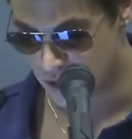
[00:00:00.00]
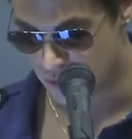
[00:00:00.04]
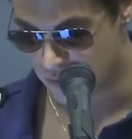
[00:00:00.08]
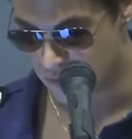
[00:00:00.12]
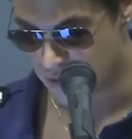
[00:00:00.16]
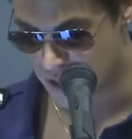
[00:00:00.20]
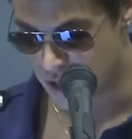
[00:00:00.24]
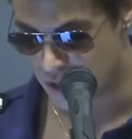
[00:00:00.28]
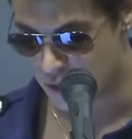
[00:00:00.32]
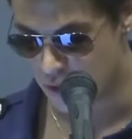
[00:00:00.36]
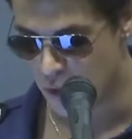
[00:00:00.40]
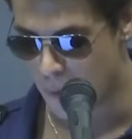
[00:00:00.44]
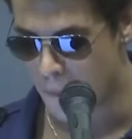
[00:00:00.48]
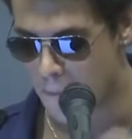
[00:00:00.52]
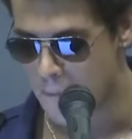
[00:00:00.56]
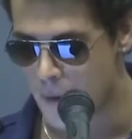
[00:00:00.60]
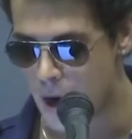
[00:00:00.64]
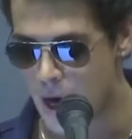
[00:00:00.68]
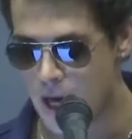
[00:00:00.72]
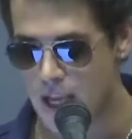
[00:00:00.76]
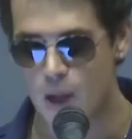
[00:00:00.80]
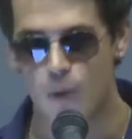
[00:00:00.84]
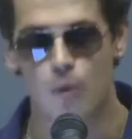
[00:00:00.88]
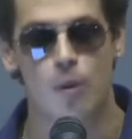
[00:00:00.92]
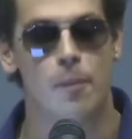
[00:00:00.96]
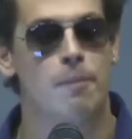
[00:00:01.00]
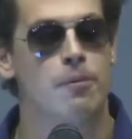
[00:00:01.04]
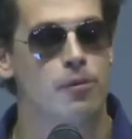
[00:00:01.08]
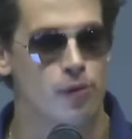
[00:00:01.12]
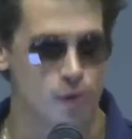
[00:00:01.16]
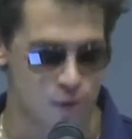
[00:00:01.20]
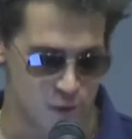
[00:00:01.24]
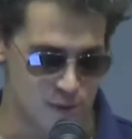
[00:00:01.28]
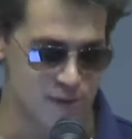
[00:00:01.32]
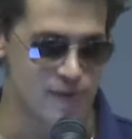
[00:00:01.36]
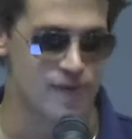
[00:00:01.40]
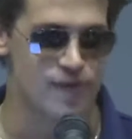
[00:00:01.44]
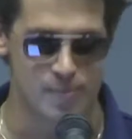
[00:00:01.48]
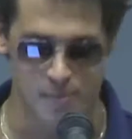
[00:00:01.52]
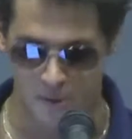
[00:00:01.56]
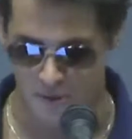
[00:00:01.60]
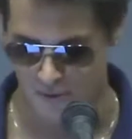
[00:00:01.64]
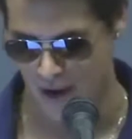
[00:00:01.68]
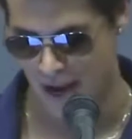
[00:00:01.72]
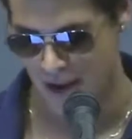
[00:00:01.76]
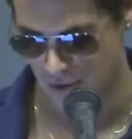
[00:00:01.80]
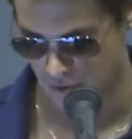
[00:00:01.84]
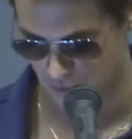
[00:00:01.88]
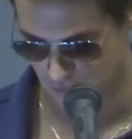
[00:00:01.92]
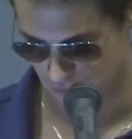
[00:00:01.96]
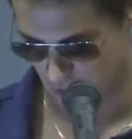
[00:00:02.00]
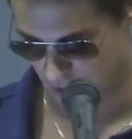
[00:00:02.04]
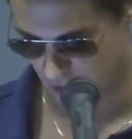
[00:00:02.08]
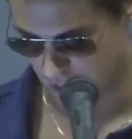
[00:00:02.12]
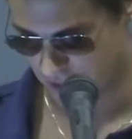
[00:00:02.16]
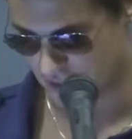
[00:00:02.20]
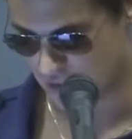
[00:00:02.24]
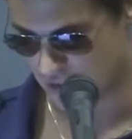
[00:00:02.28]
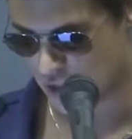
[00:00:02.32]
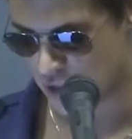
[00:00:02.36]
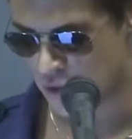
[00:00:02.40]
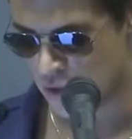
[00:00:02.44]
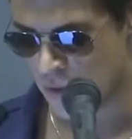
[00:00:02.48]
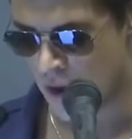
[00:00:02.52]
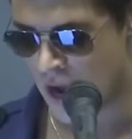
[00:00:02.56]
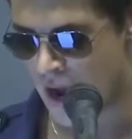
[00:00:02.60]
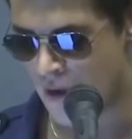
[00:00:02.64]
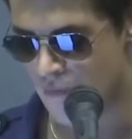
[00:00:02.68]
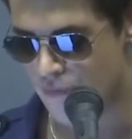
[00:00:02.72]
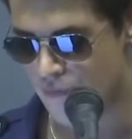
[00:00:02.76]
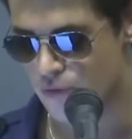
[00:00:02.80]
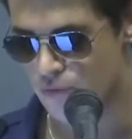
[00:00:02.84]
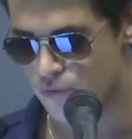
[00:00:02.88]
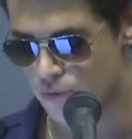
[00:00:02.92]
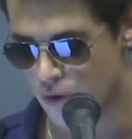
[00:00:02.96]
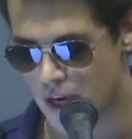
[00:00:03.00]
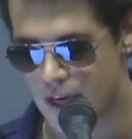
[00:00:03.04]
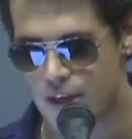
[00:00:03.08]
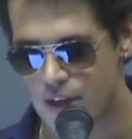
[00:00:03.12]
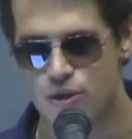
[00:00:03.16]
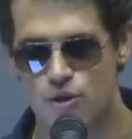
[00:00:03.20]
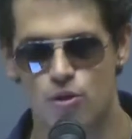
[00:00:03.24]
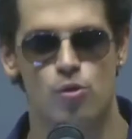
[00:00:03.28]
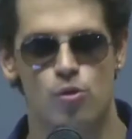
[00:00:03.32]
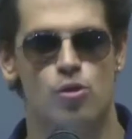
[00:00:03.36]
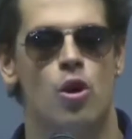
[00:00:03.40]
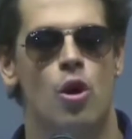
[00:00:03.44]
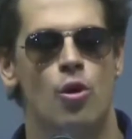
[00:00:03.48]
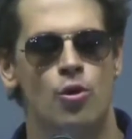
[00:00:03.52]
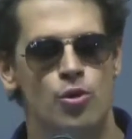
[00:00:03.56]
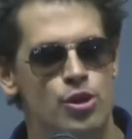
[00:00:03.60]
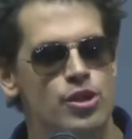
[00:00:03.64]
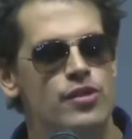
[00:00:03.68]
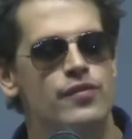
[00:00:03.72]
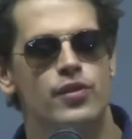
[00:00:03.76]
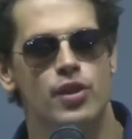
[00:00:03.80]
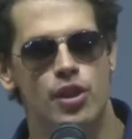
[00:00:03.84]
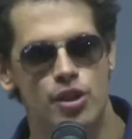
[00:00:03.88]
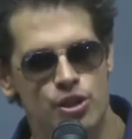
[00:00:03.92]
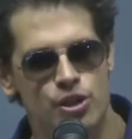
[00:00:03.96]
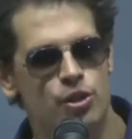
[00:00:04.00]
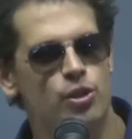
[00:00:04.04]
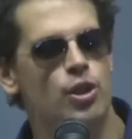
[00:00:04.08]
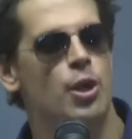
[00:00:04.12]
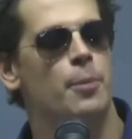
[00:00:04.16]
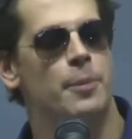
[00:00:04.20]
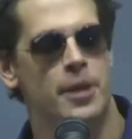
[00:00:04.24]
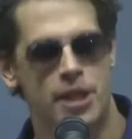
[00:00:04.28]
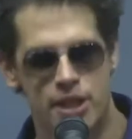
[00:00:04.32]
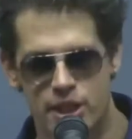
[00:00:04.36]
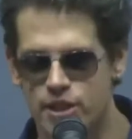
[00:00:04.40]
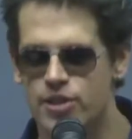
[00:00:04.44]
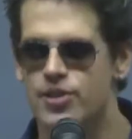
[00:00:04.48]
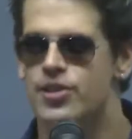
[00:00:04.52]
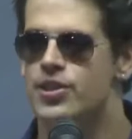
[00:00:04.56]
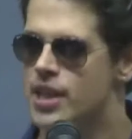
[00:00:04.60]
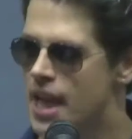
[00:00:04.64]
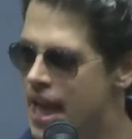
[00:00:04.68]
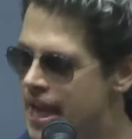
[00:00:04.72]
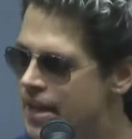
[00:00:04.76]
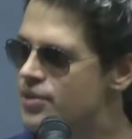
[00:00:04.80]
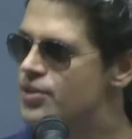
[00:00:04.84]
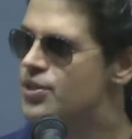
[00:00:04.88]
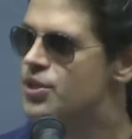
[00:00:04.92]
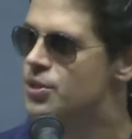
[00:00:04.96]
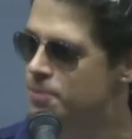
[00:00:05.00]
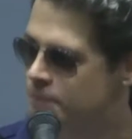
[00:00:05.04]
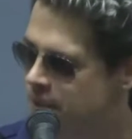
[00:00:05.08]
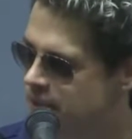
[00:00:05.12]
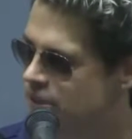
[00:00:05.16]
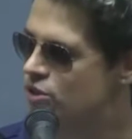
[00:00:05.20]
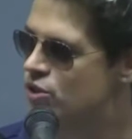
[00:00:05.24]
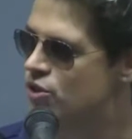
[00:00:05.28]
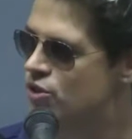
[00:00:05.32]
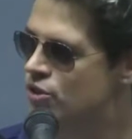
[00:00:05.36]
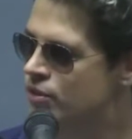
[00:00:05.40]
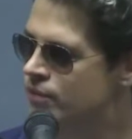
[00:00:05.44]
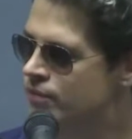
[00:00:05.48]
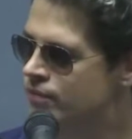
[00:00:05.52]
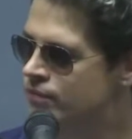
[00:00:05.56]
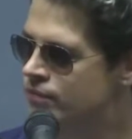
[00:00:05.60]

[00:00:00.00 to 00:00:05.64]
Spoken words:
to read you your Milo-approved Miranda rights. You have the right to controversial opinions and speech.